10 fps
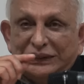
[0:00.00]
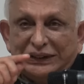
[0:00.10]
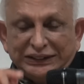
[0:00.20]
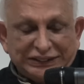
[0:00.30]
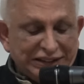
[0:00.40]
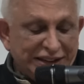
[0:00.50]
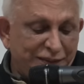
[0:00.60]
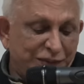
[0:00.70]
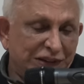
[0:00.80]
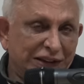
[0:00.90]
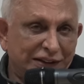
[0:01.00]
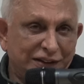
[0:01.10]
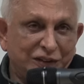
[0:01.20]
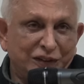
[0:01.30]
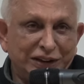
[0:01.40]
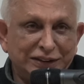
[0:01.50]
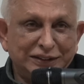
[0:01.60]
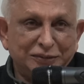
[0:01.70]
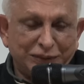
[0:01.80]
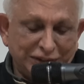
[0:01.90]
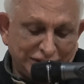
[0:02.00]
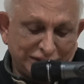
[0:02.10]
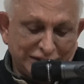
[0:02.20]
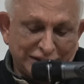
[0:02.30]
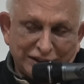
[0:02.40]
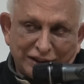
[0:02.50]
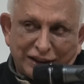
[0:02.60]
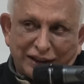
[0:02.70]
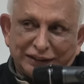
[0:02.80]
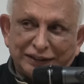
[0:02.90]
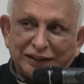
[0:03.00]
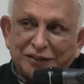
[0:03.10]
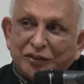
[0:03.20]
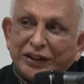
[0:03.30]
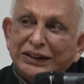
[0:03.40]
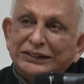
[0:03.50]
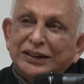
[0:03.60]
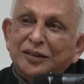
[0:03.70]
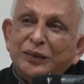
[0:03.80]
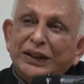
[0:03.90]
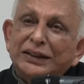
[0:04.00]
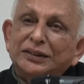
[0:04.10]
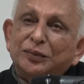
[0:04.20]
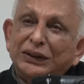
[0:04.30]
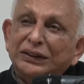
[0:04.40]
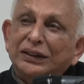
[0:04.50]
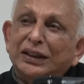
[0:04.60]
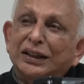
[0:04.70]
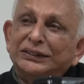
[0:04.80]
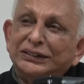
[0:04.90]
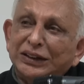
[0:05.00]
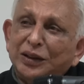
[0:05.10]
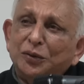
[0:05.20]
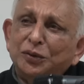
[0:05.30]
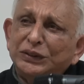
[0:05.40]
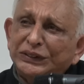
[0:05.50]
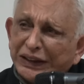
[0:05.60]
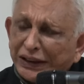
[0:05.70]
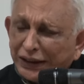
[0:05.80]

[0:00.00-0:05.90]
She sleeps like a coil serpent, and there are ways and means, mantras, sounds,